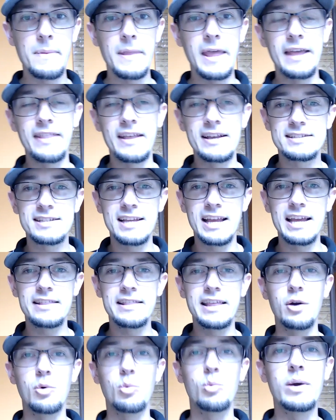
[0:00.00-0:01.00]
And they say
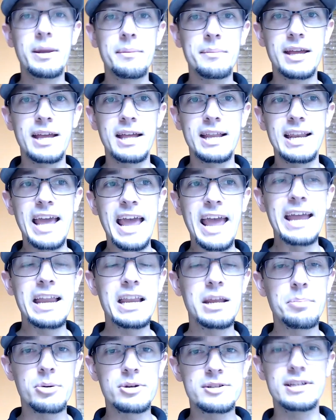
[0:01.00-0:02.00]
that women,
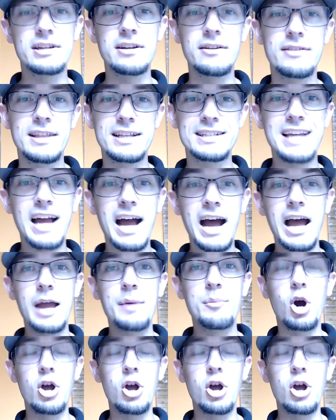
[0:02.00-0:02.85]
80% of the time,